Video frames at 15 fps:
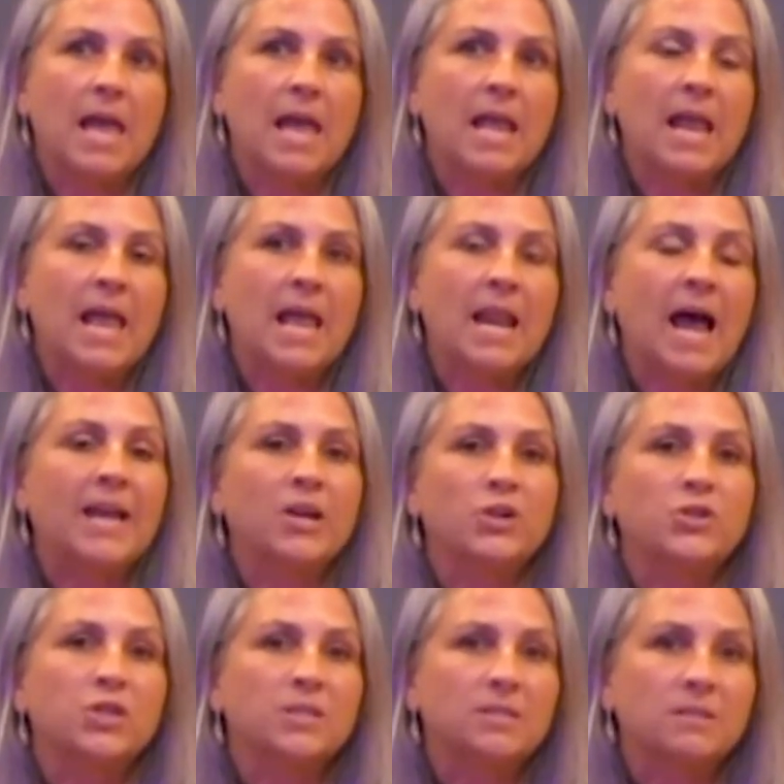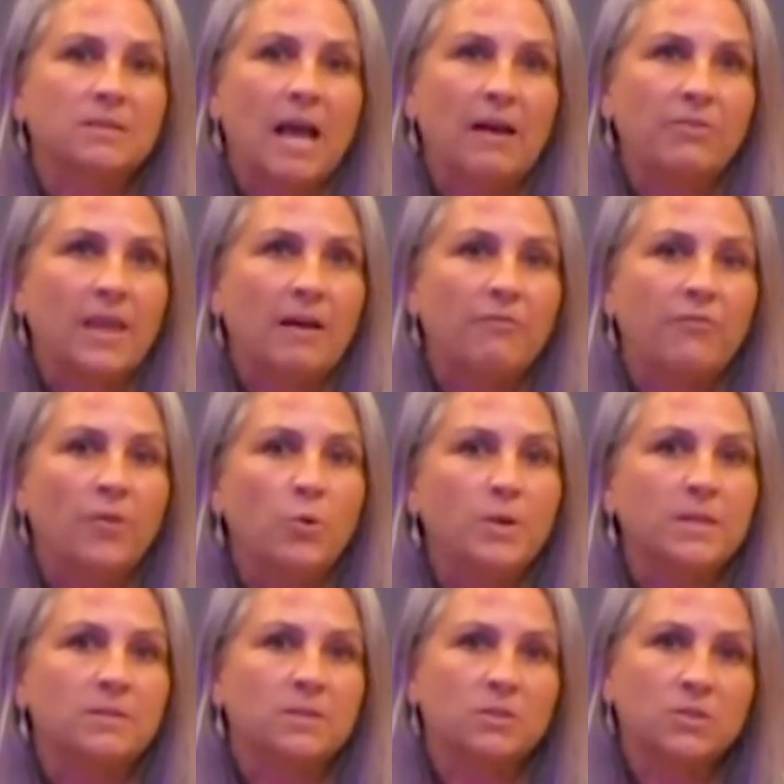And I could just, that
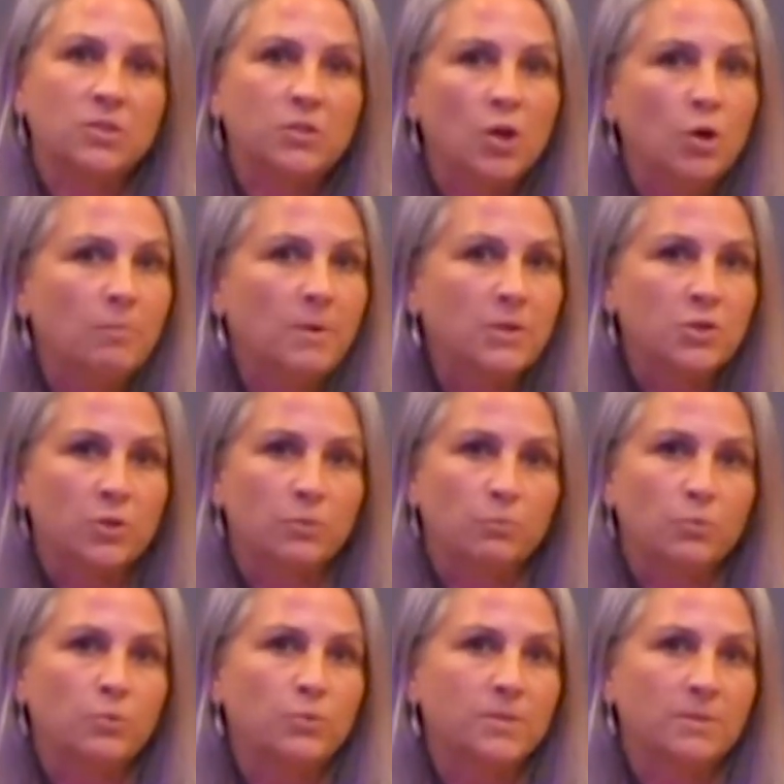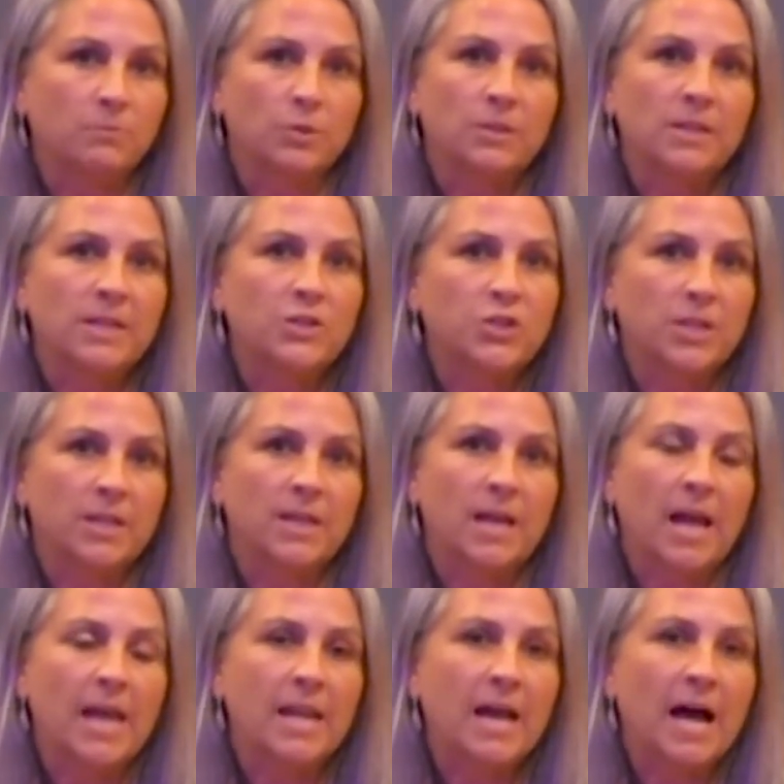focus so much on rules and religion,
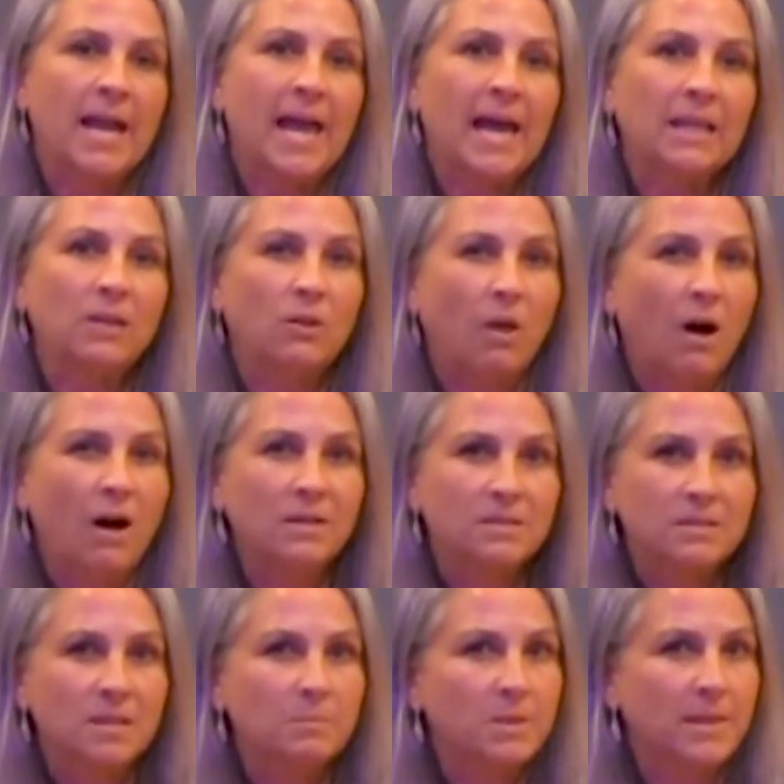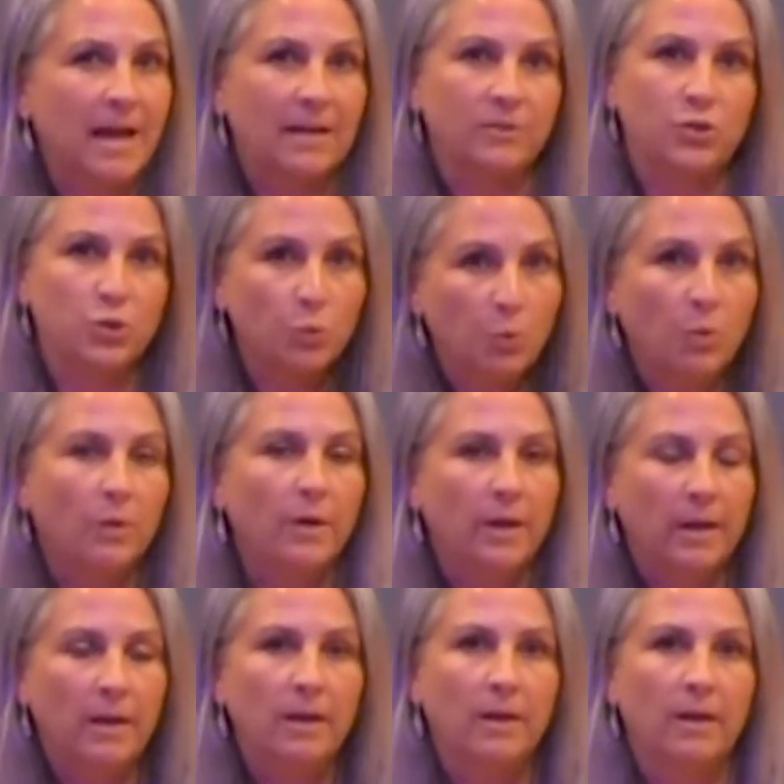and I had lost some of that
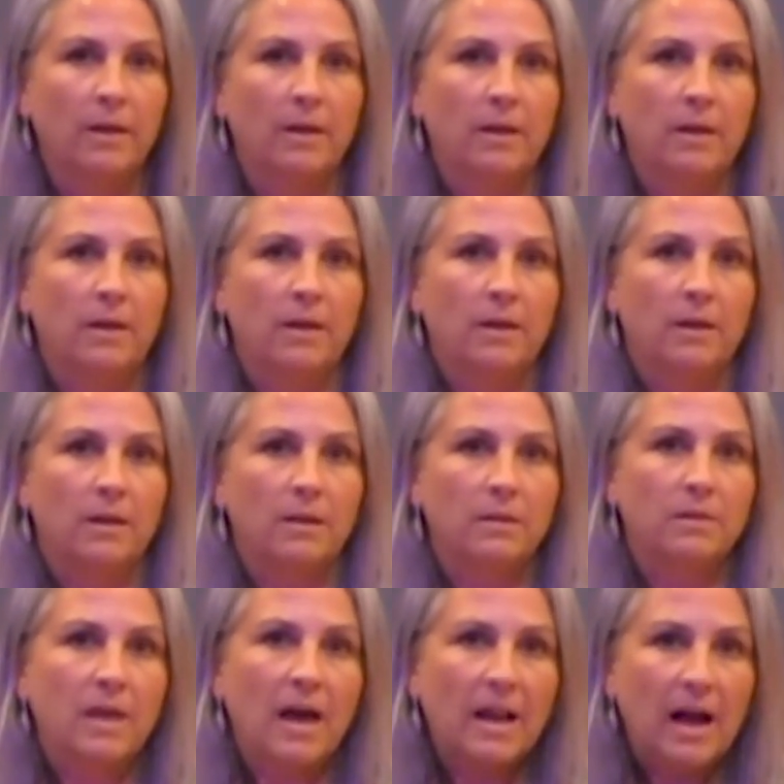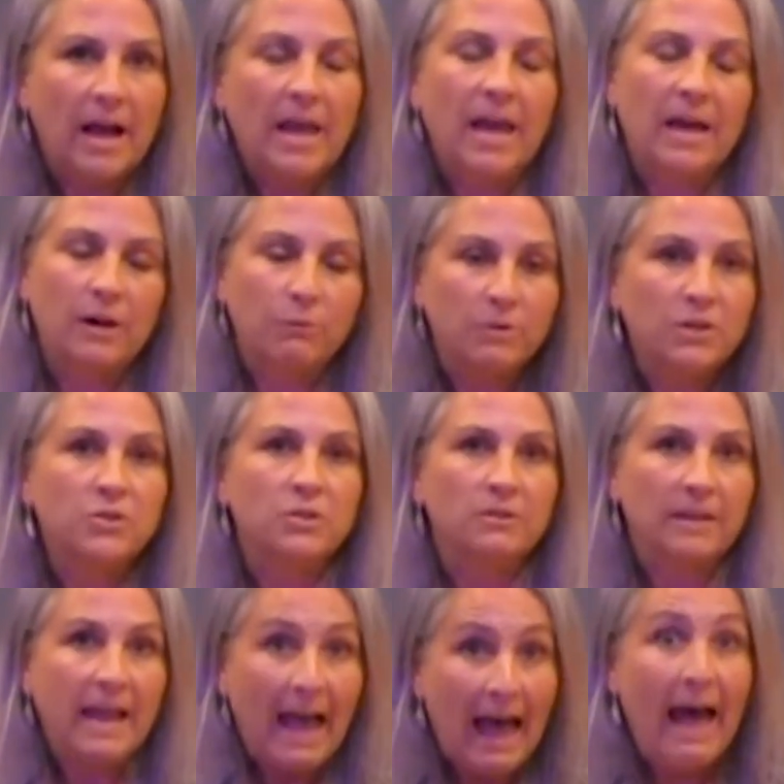joy that I had
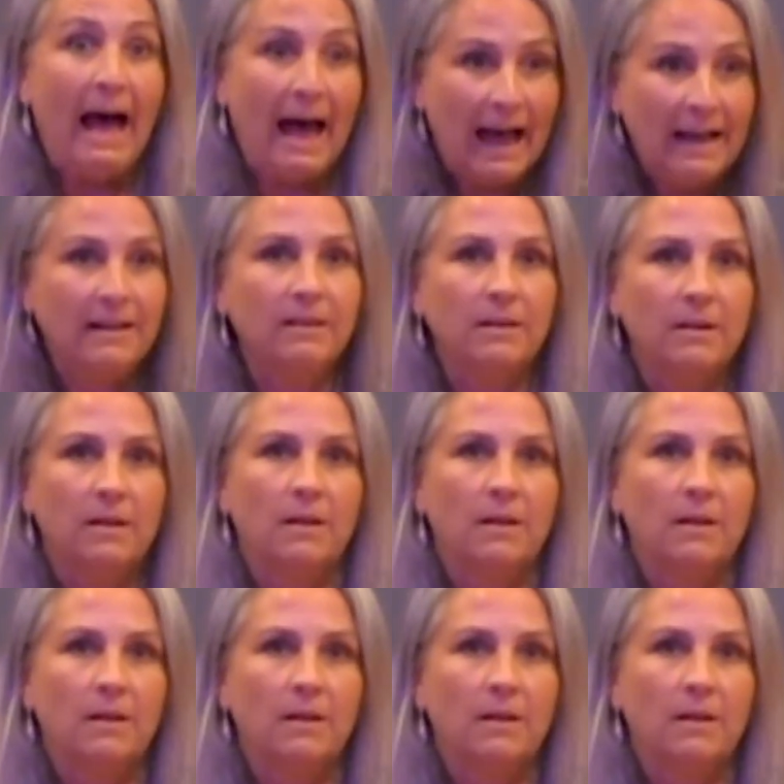originally had